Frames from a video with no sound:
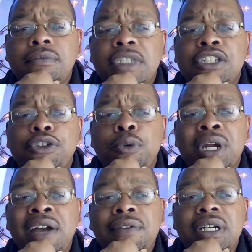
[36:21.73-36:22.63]
So
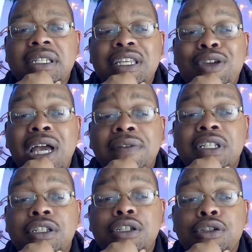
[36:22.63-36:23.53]
whatever it is that you have
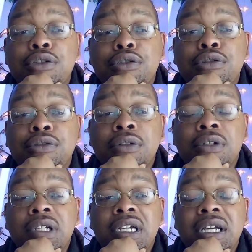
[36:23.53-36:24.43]
to do,
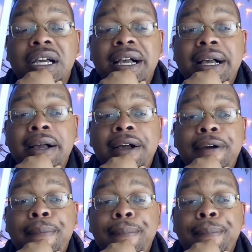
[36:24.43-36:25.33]

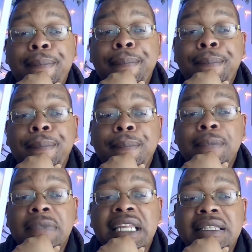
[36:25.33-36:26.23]
um,
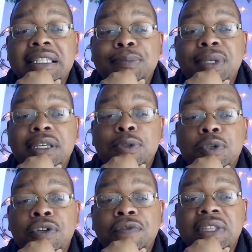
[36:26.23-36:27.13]
let this be
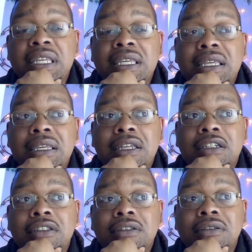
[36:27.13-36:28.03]
sort of the
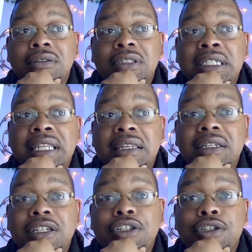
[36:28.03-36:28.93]
thing that
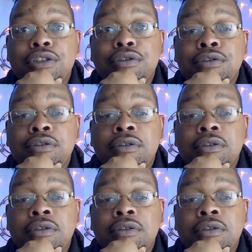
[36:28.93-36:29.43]
leads you